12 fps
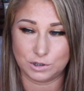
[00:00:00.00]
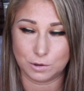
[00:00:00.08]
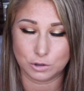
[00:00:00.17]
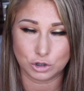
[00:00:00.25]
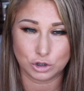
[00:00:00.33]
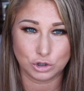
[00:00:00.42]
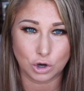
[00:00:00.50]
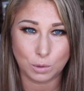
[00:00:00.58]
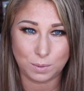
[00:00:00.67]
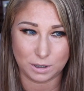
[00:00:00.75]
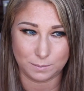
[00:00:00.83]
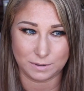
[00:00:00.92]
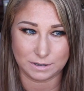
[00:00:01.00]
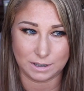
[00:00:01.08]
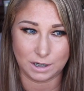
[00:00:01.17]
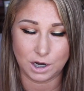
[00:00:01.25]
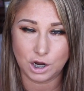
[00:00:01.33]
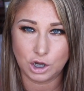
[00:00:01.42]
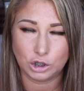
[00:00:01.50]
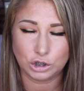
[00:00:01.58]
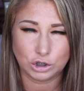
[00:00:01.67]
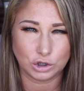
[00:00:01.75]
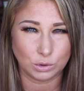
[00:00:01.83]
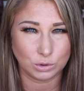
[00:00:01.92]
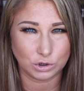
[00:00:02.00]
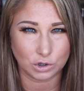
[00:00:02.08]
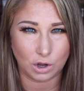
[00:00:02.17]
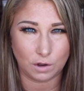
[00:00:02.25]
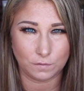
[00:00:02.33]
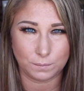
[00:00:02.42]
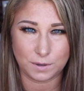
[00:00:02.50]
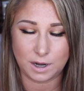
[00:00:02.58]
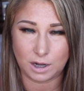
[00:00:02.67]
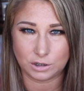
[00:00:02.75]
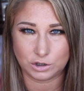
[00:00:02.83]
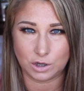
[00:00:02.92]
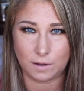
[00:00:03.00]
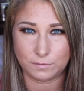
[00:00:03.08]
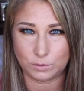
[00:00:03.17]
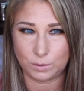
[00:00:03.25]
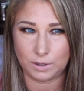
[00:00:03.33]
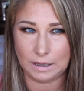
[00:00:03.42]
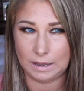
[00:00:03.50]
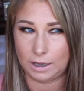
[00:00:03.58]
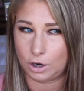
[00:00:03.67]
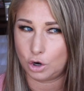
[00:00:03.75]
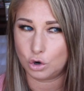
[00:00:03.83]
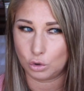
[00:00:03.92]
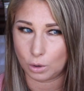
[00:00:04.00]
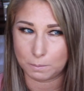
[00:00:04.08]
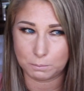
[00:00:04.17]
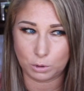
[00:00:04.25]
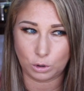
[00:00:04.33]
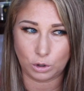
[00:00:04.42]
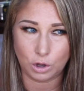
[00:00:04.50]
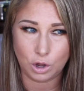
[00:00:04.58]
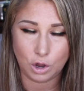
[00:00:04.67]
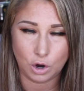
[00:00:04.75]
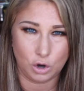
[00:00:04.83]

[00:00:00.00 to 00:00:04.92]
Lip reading: They're so pigmented, so soft, but not soft where they like crumble